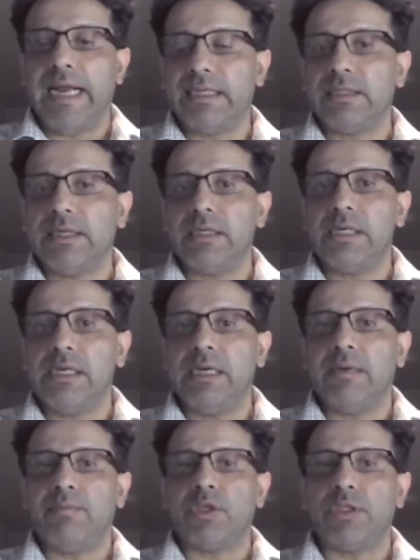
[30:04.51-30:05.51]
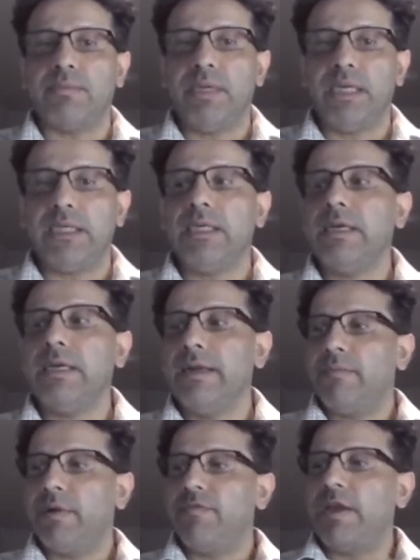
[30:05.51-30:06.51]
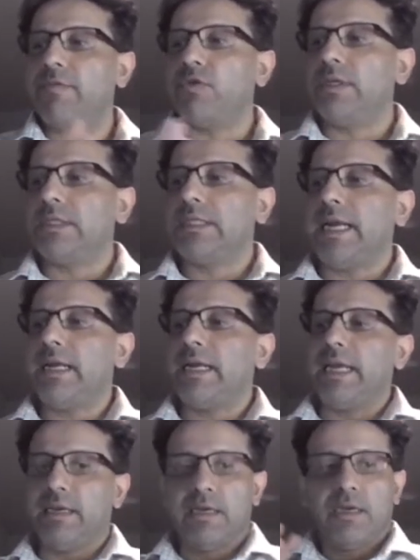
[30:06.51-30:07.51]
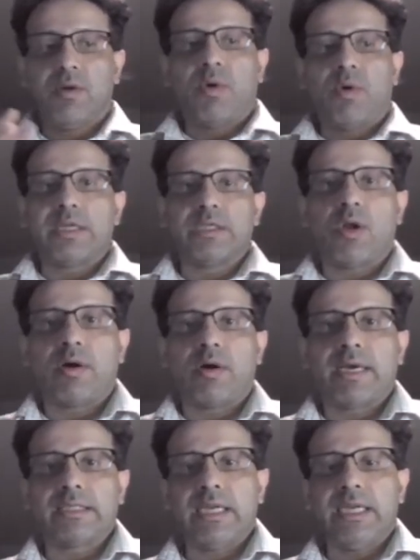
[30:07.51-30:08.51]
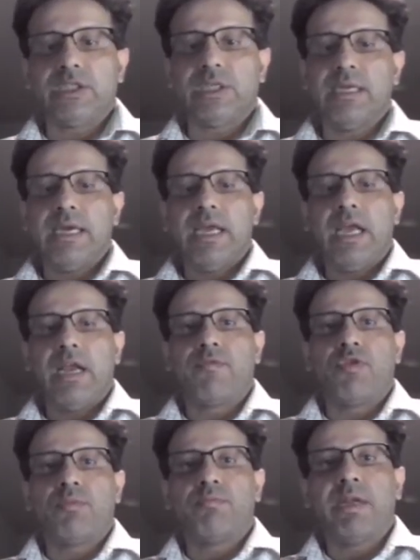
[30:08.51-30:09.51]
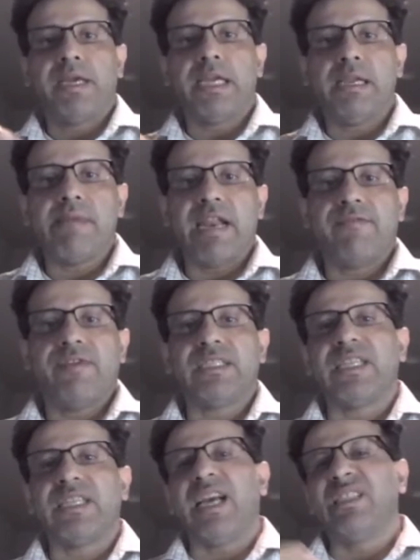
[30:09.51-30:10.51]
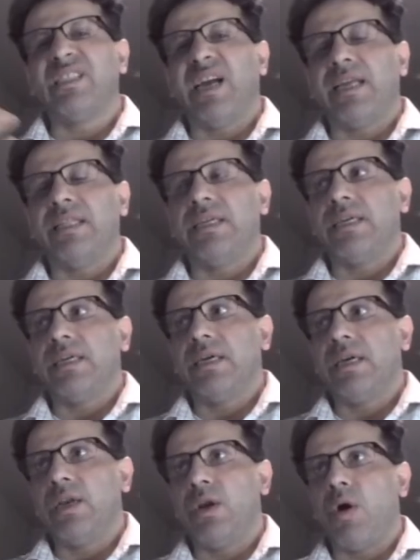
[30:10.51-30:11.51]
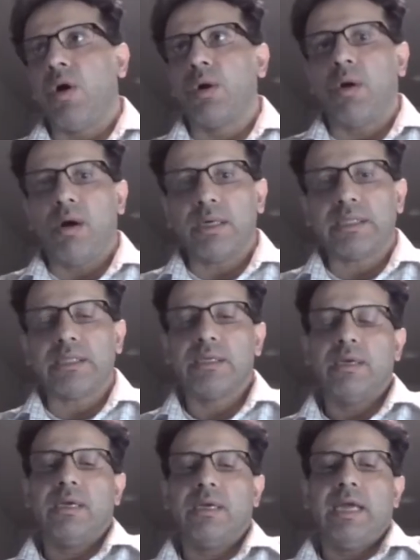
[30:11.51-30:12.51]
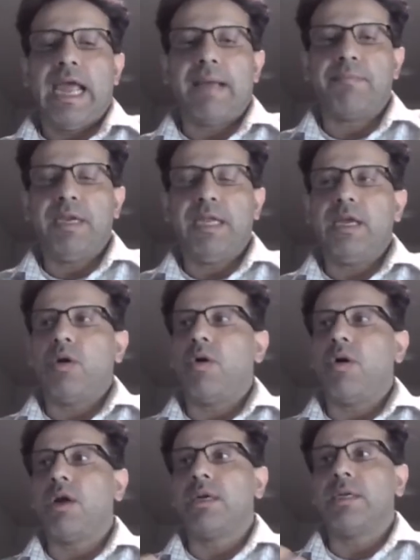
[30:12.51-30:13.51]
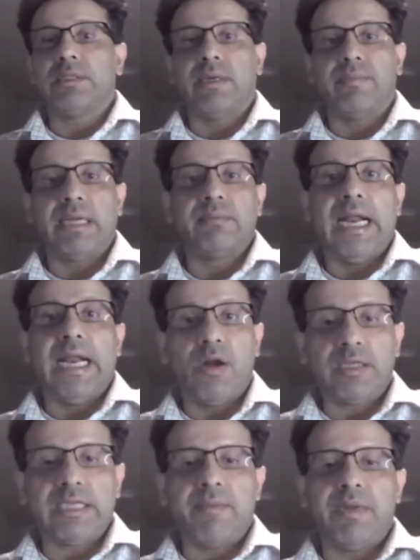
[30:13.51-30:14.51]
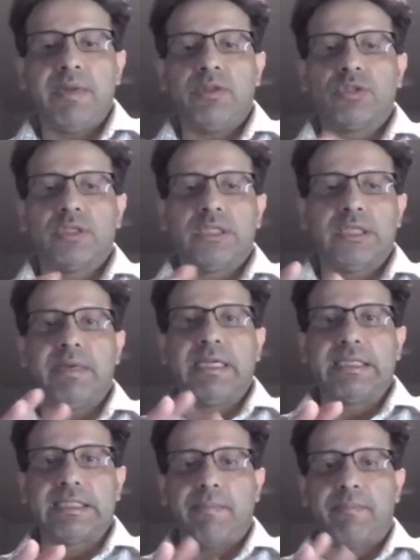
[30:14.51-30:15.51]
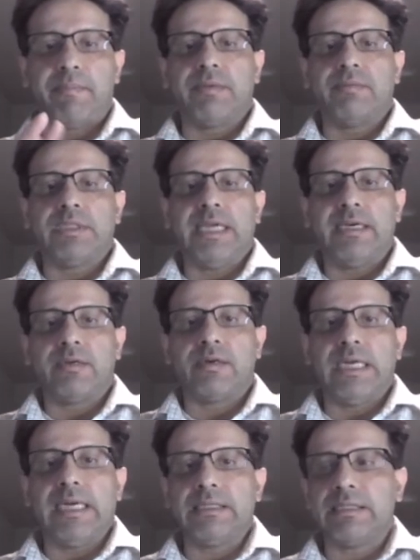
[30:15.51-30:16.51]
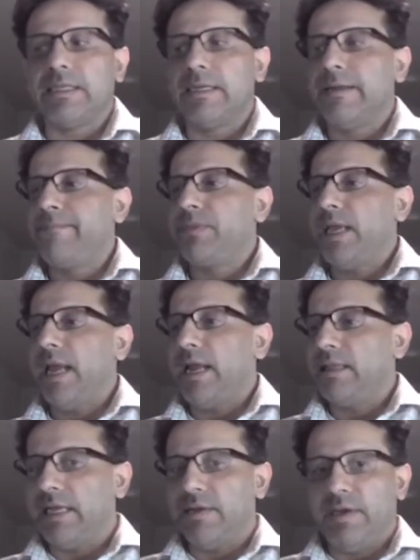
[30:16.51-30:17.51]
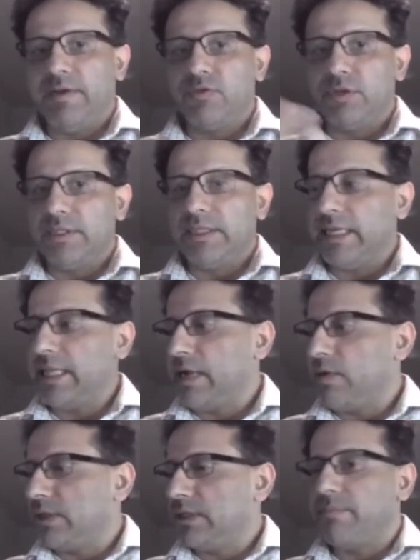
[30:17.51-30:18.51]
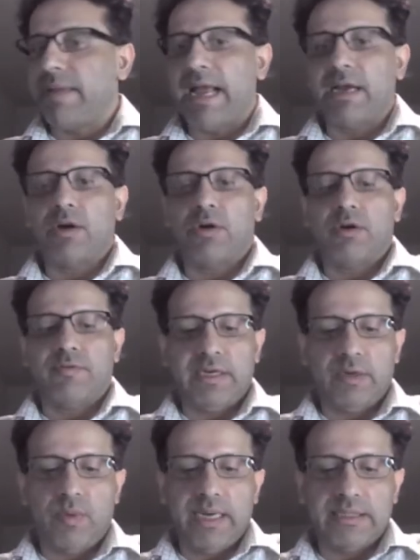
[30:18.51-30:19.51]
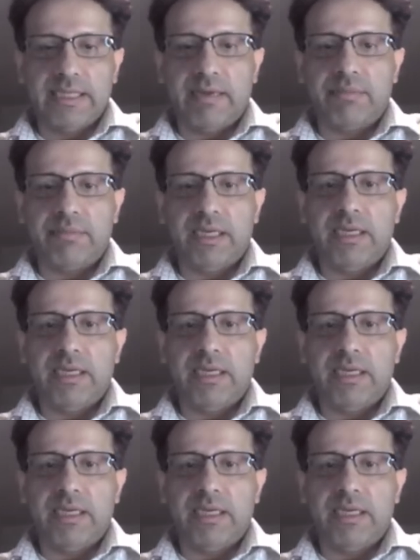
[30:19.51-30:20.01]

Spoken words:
is certainly a possibility, but we have to understand again, what is lock escalation? It would typically manifest as either long locks happening or sometimes deadlocks happening. Those are the typical symptoms that it creates. And then we have to understand like what is the background of it and why it's happening.